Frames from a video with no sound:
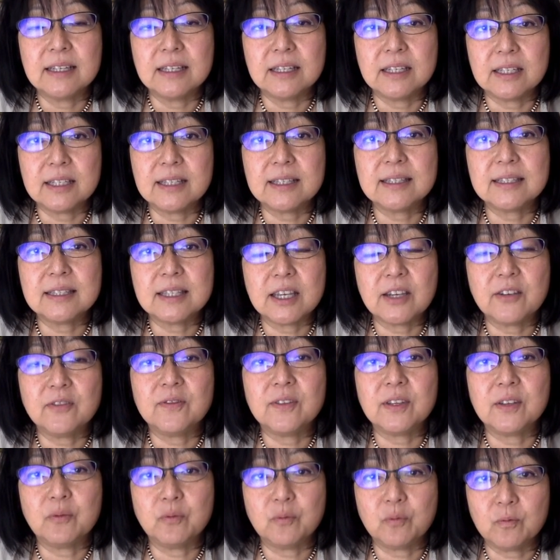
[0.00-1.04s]
it's safe,
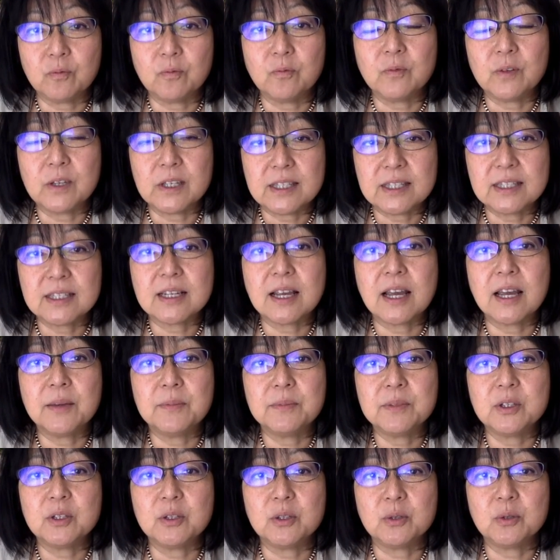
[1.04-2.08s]
then it's time
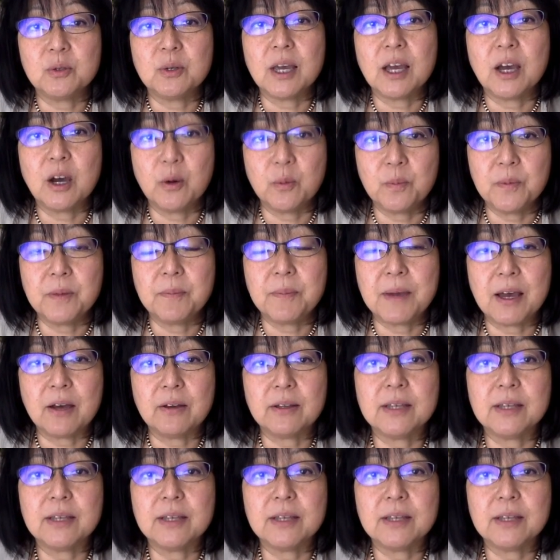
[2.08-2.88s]
to help them out.